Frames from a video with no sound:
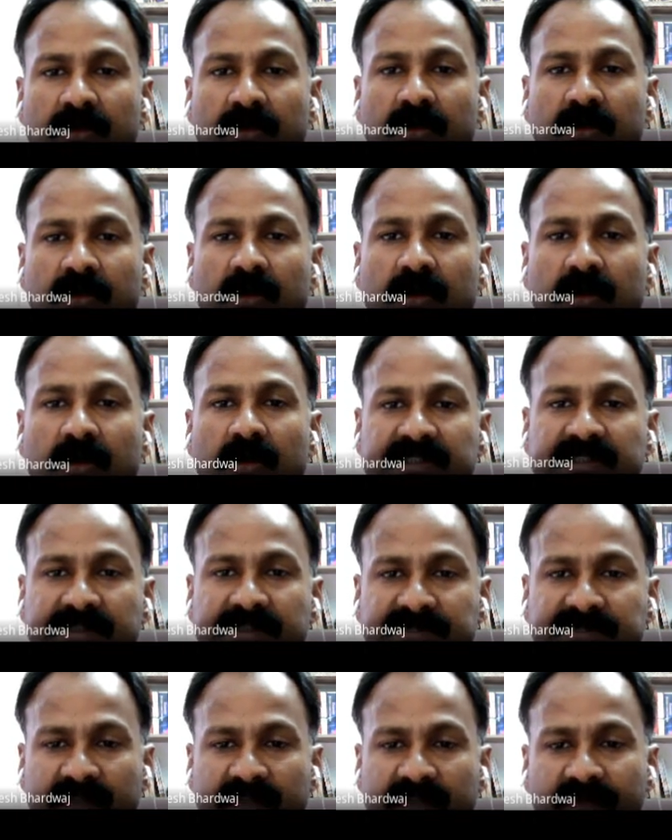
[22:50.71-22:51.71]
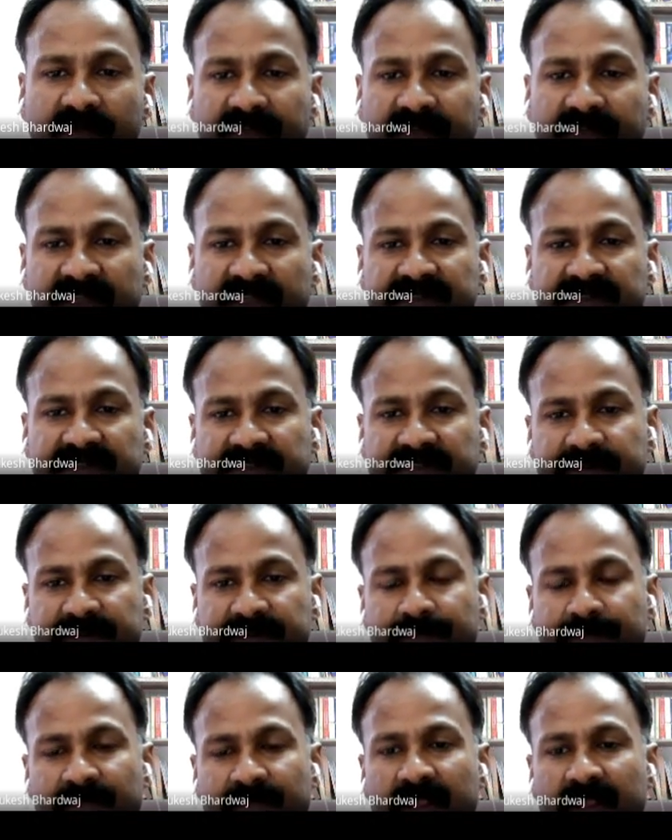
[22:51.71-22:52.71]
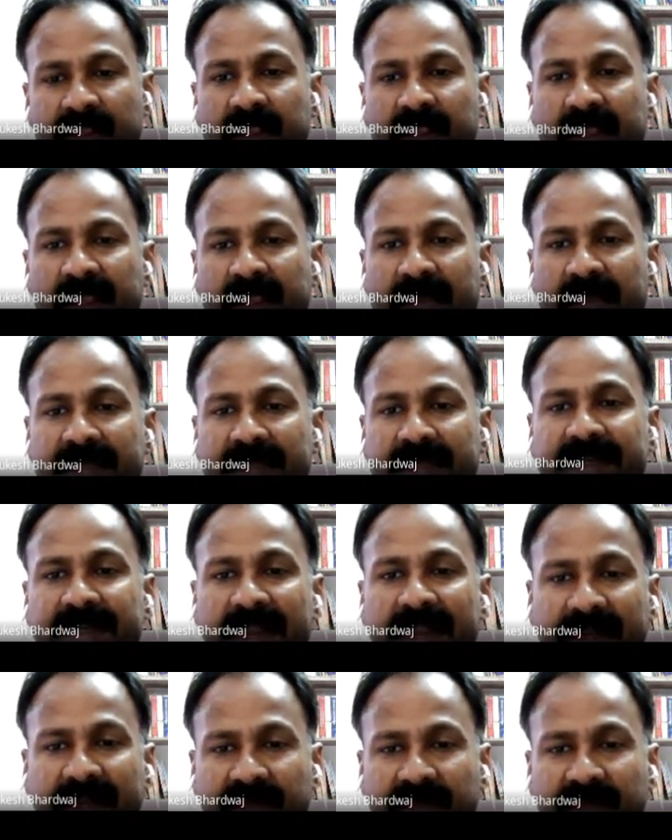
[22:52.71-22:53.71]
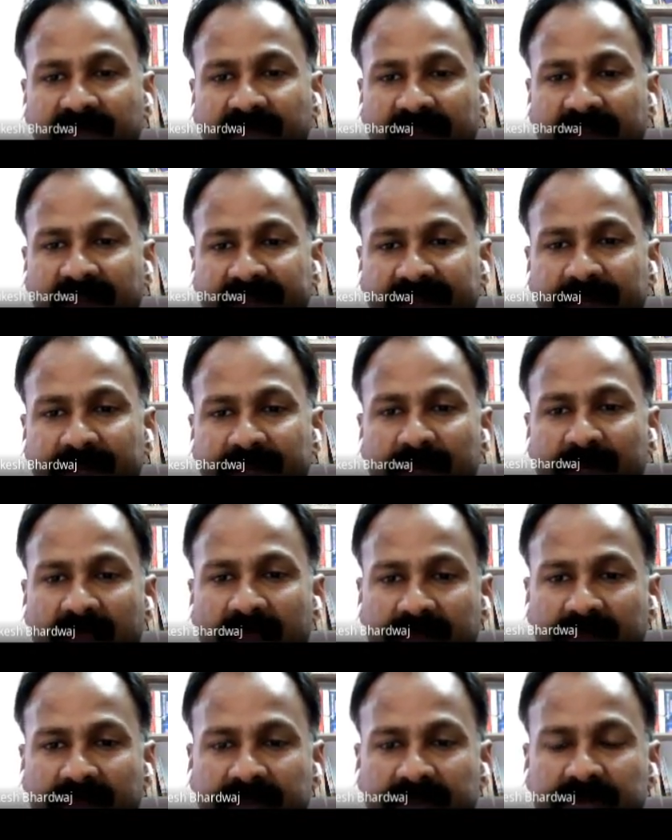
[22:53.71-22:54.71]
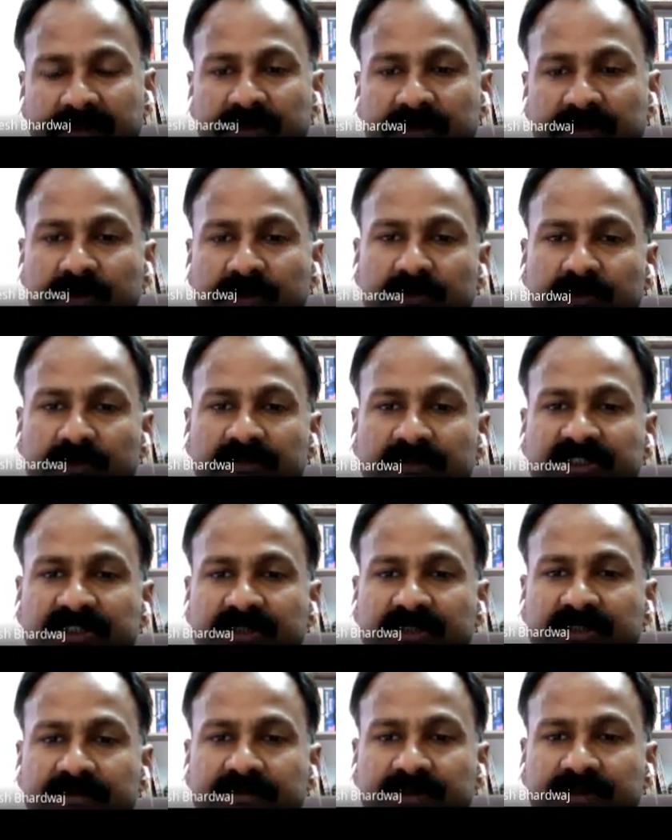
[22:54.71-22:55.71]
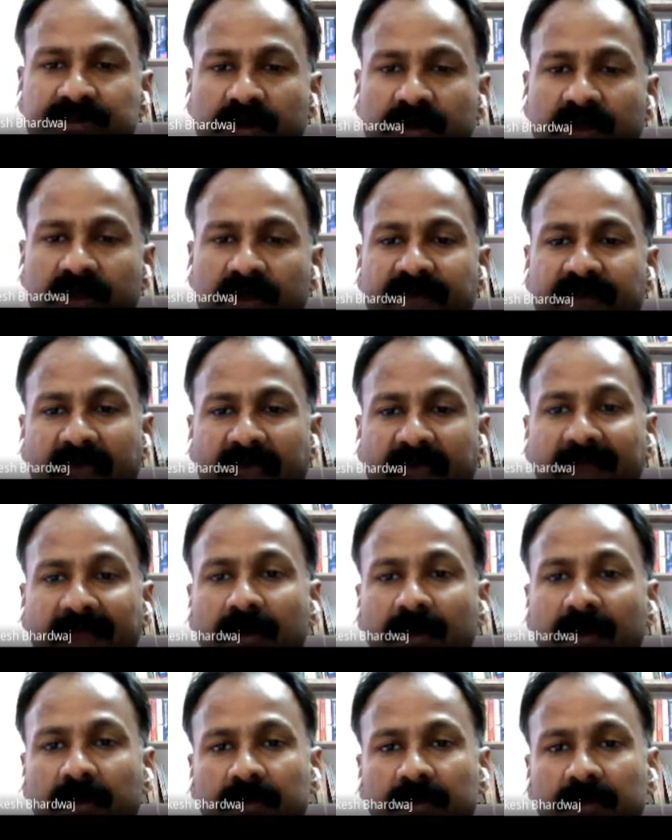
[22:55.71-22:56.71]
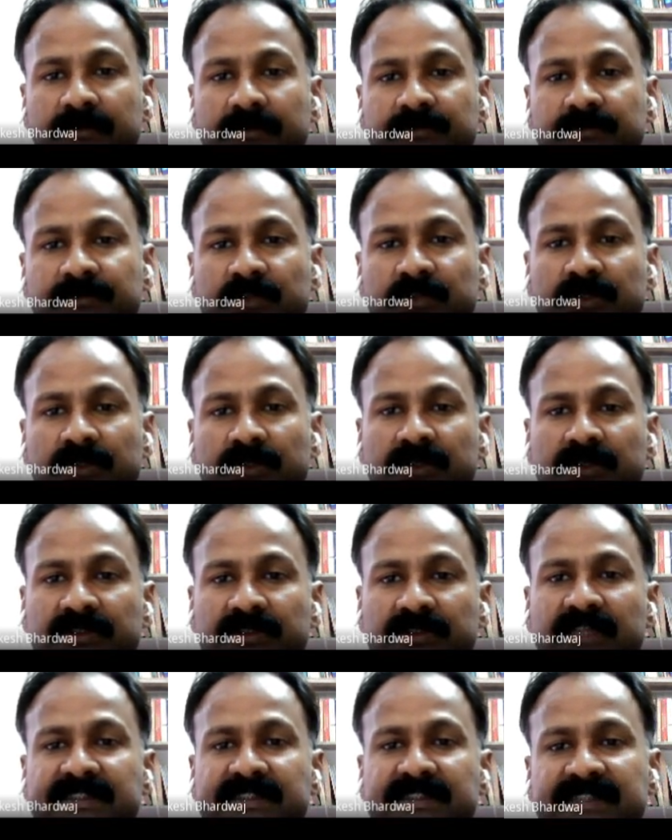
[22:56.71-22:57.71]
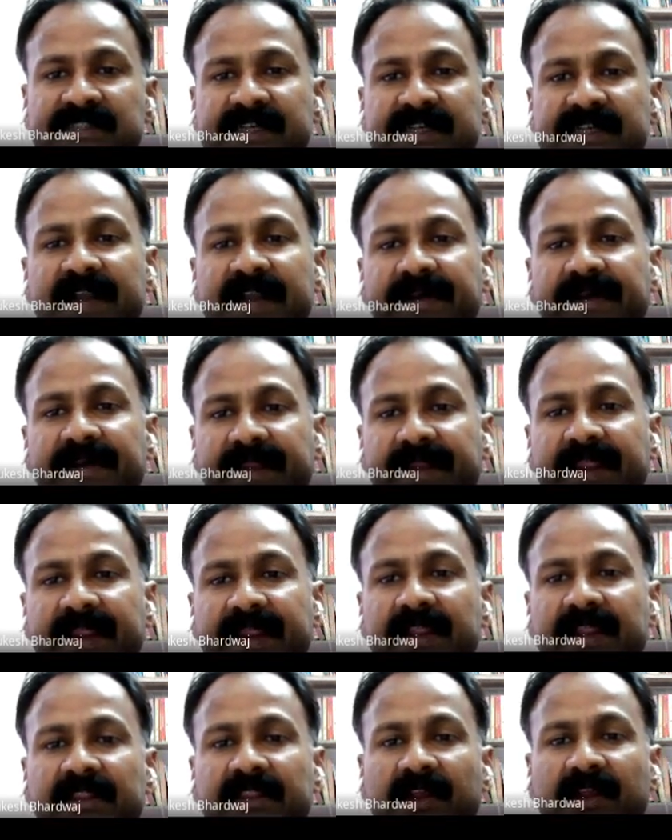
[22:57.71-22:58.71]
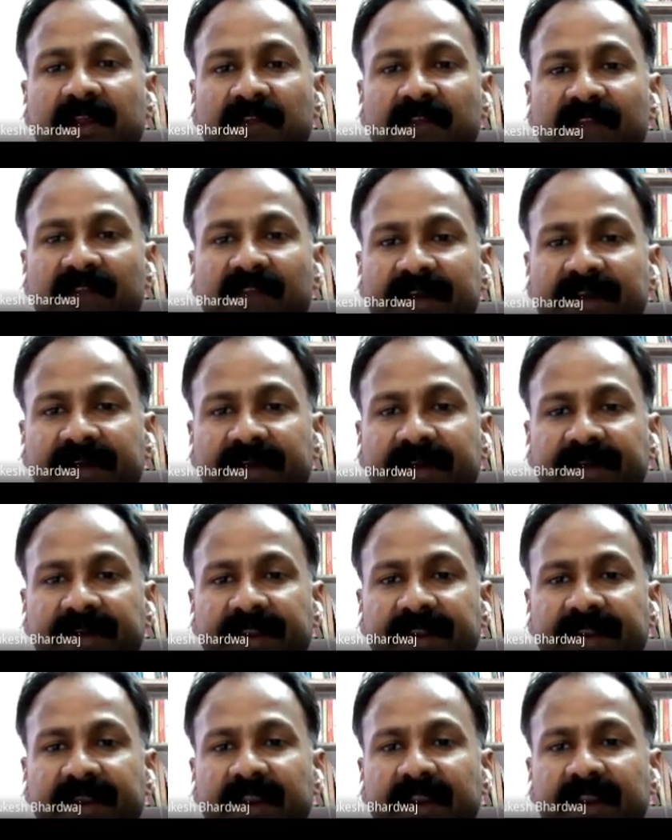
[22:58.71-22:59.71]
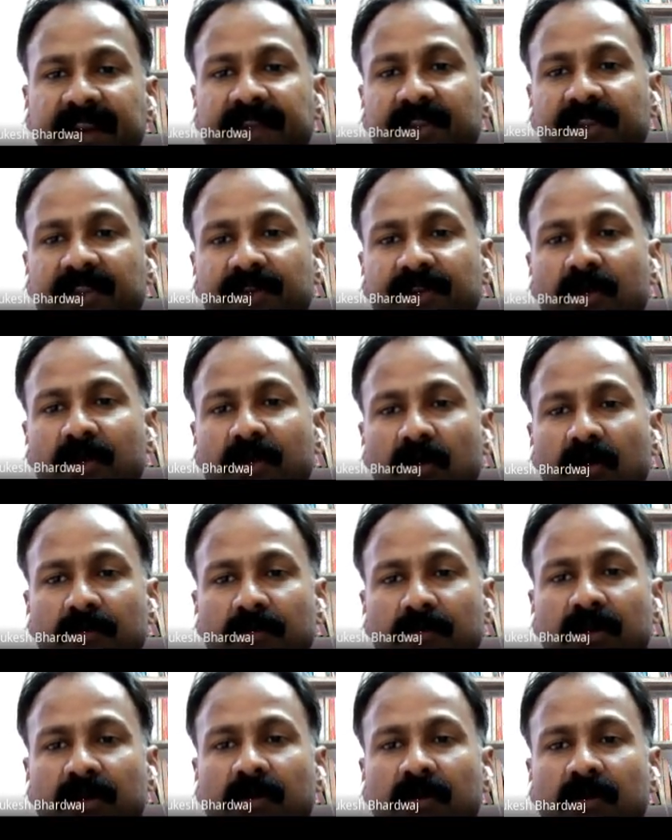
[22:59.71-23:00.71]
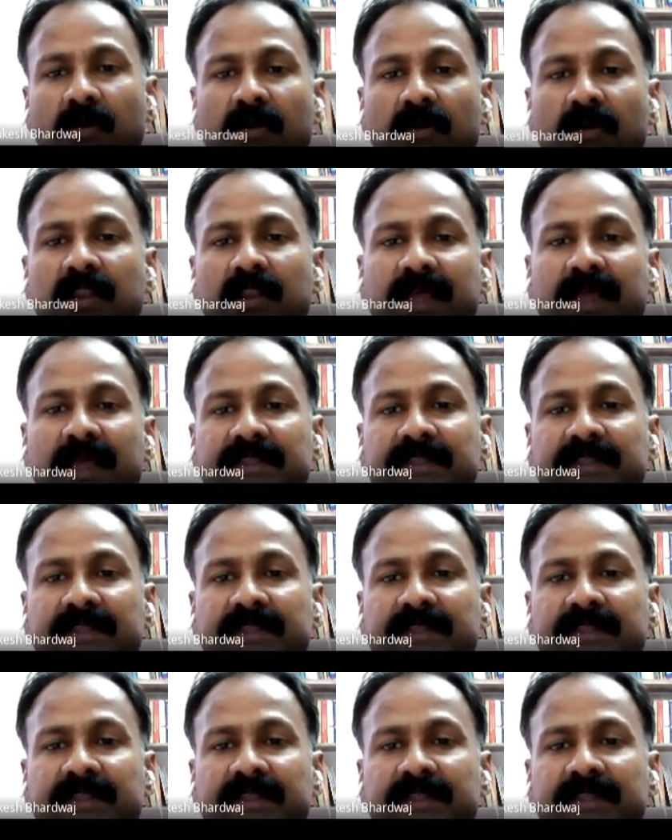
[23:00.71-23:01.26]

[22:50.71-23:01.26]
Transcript: on some surface and it gets reflected back with some sort of angle. The incident ray, the reflected ray, and the normal all lie in